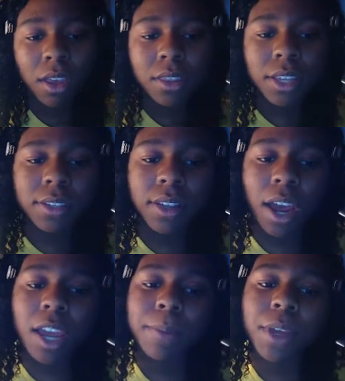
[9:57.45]
This
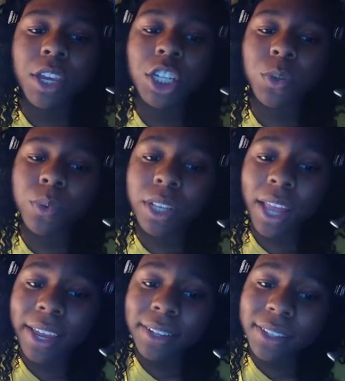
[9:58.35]
time, She would
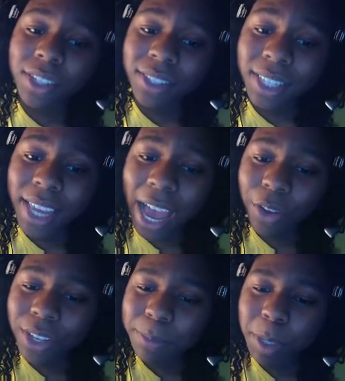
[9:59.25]
like to see how
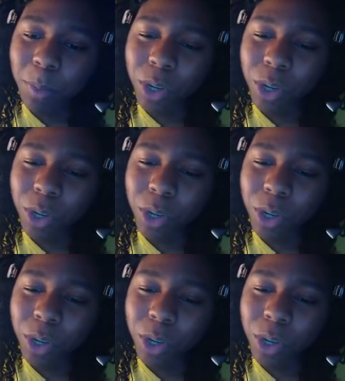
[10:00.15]
these people